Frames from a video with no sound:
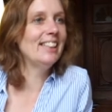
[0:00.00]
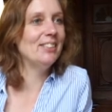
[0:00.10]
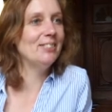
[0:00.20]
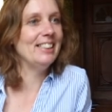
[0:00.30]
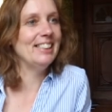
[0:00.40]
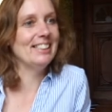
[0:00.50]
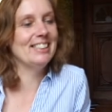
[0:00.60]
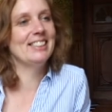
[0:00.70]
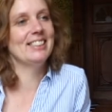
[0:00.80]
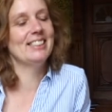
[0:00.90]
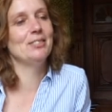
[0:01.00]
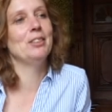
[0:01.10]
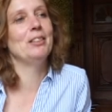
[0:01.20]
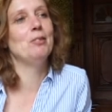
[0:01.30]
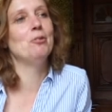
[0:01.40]
I mean, that's just a
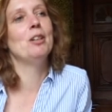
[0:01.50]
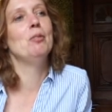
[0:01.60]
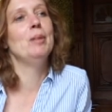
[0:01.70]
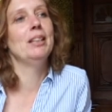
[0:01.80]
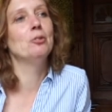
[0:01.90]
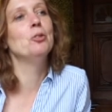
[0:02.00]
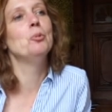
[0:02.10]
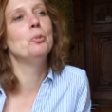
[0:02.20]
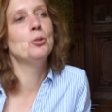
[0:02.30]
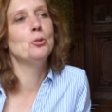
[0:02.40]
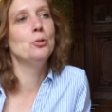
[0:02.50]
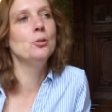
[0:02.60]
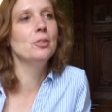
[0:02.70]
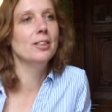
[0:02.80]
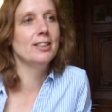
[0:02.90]
very, very big group. So,
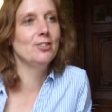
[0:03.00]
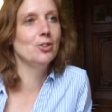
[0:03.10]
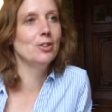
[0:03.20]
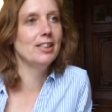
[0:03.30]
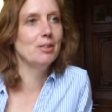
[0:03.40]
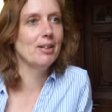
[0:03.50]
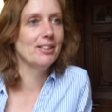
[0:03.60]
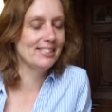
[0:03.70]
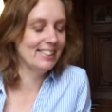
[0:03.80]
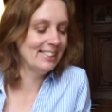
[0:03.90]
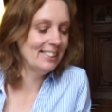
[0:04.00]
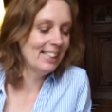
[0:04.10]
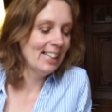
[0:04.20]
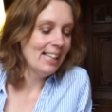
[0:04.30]
who are you talking about then?